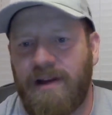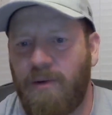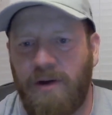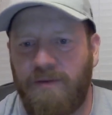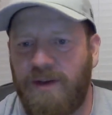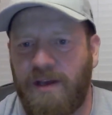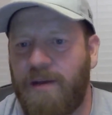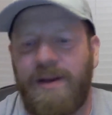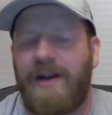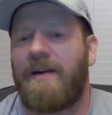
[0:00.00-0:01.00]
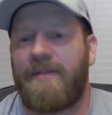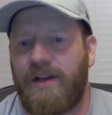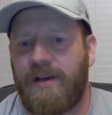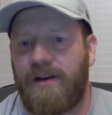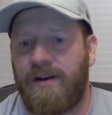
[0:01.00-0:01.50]
I won't even get. I may not
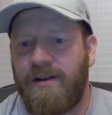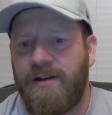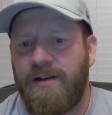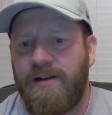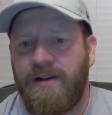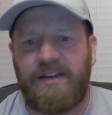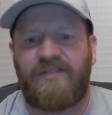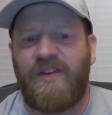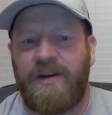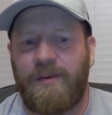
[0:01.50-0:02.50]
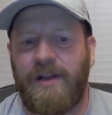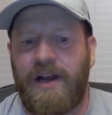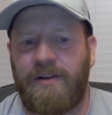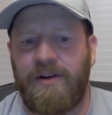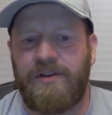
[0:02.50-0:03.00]
ever get. I just find them
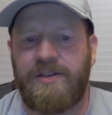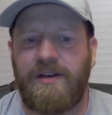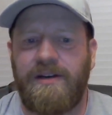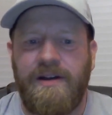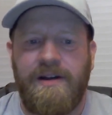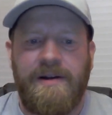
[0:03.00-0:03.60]
online. They're interesting.